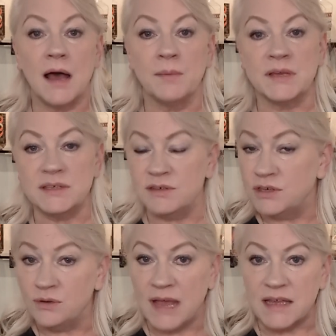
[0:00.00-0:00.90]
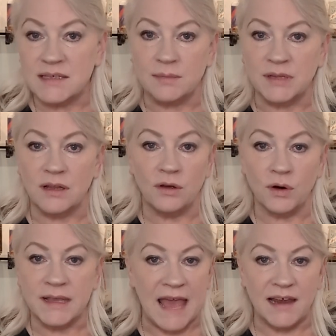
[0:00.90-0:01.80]
because you do get some little
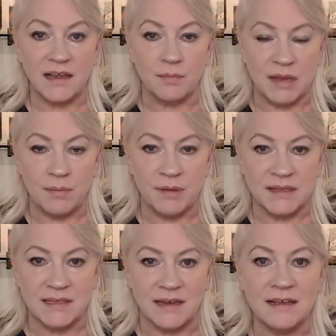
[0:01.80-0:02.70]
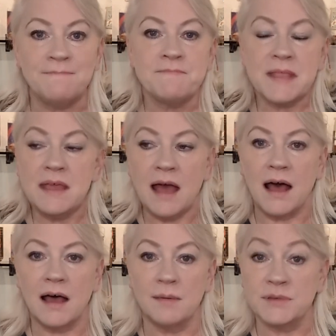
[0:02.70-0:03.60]
organic mint bits in
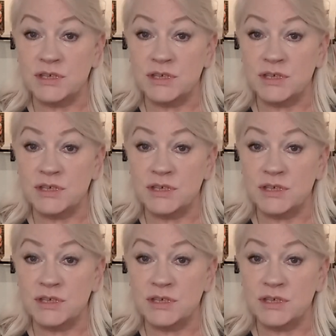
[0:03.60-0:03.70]
it.